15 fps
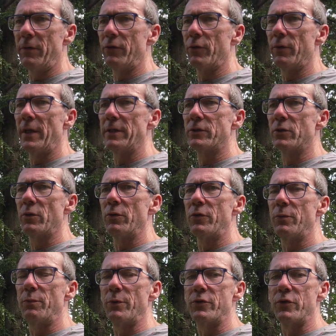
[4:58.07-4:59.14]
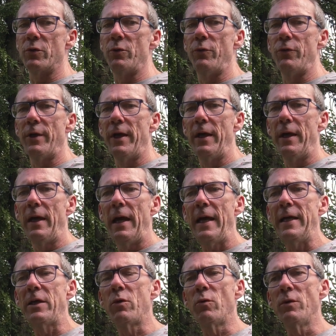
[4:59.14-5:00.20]
So that's going to produce
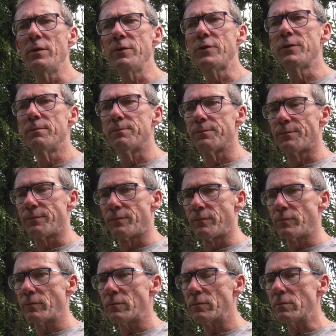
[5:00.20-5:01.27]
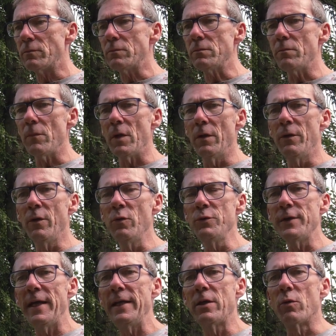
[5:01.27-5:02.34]
acorns,
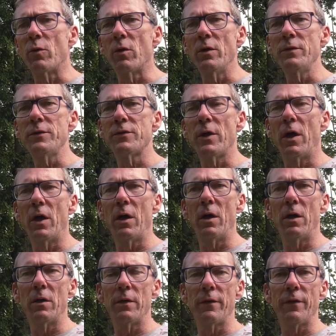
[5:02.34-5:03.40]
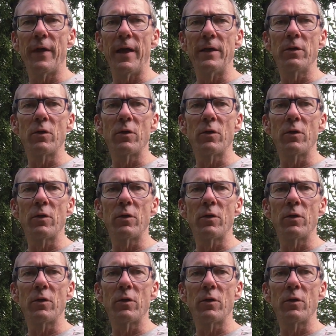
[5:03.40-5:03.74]
those acorns are then